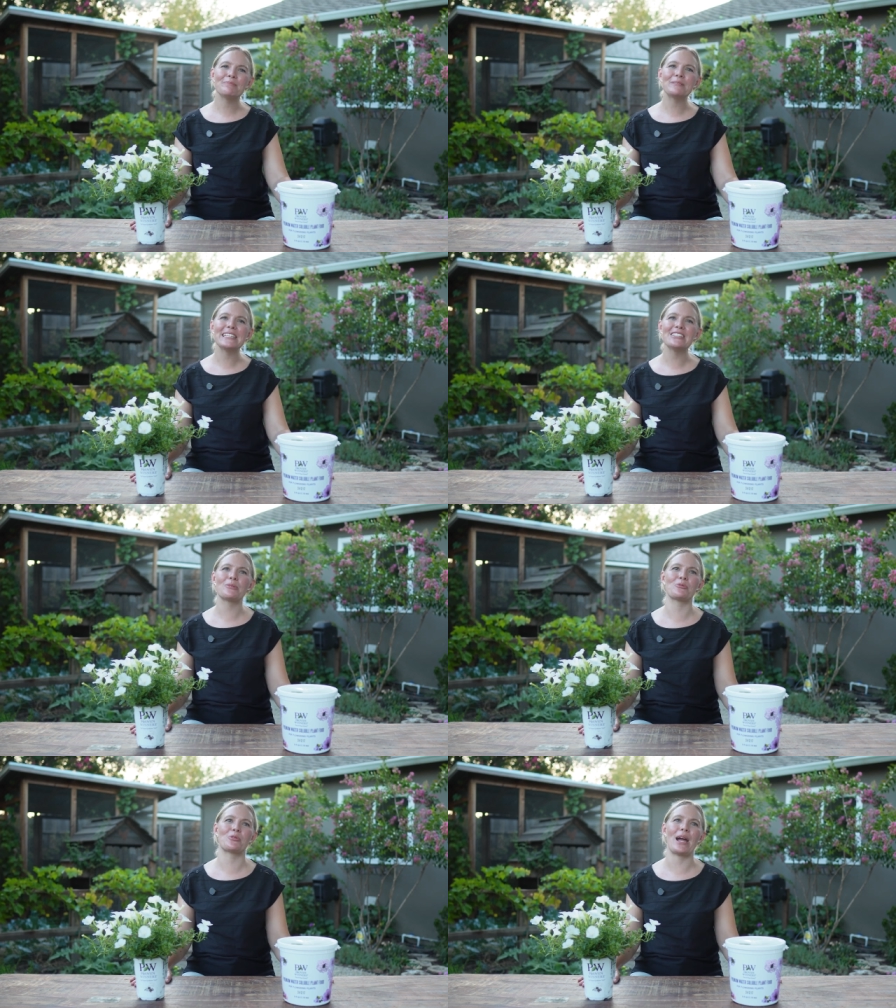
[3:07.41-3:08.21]
please
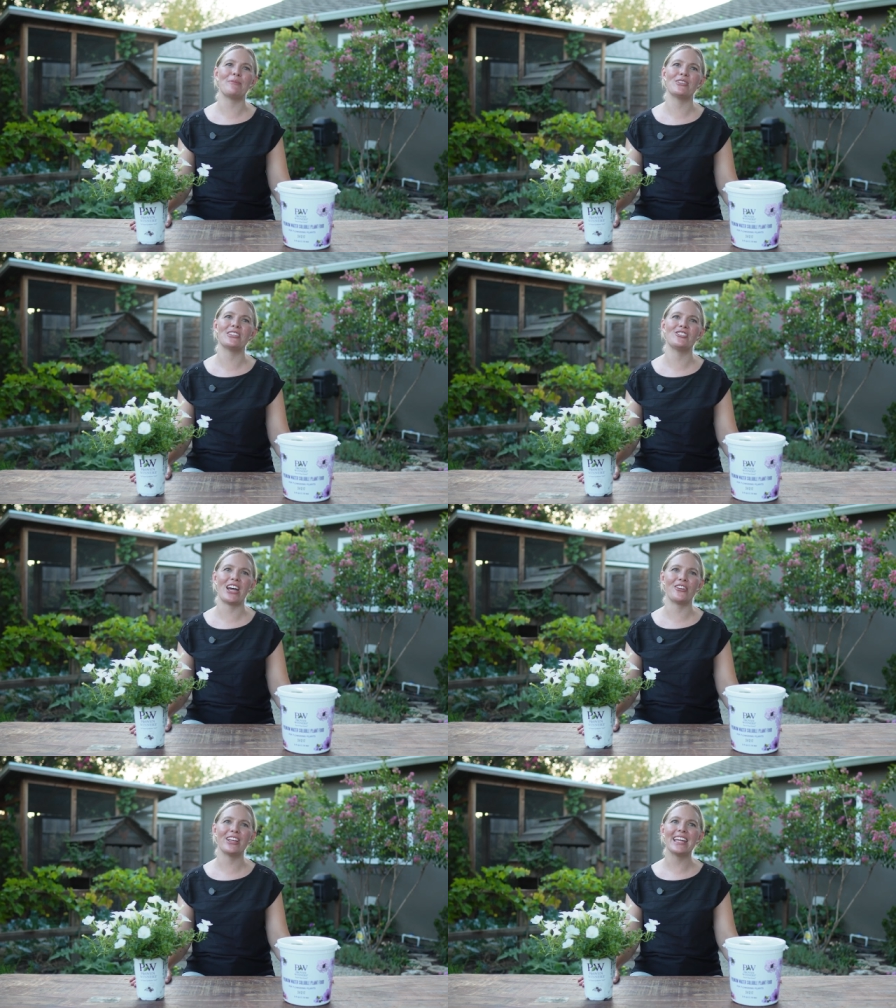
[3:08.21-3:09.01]
subscribe to the
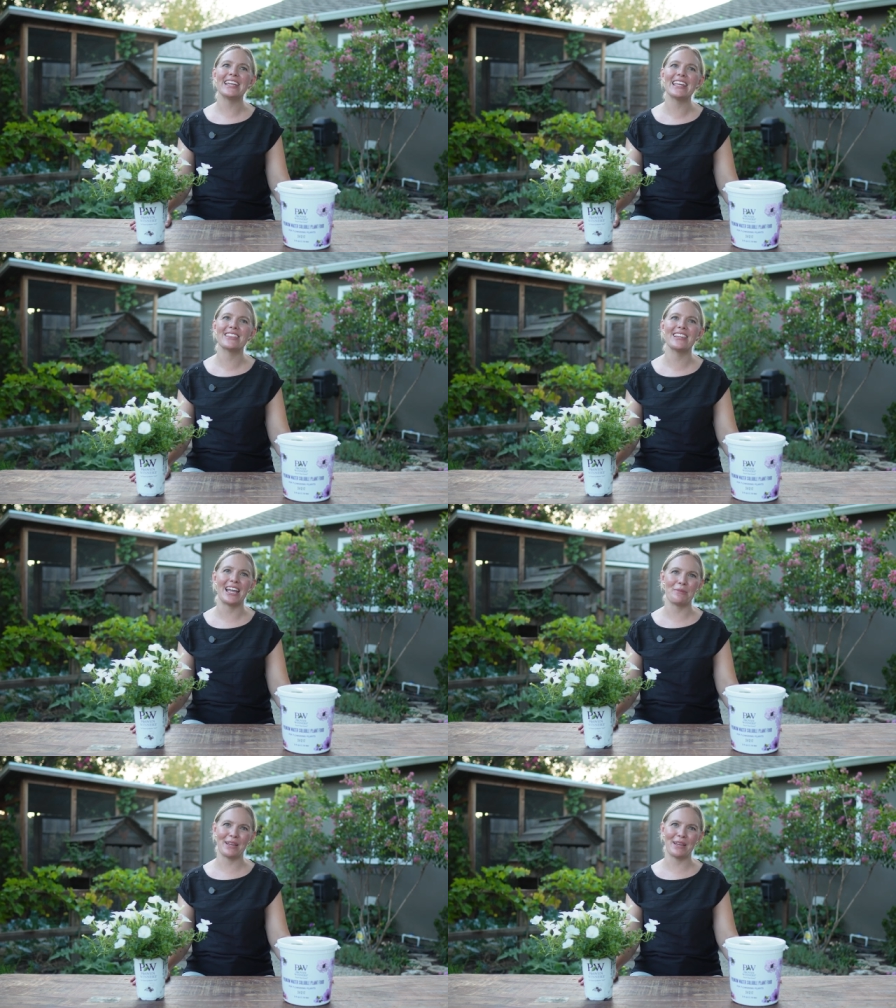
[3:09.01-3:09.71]
channel and hit the like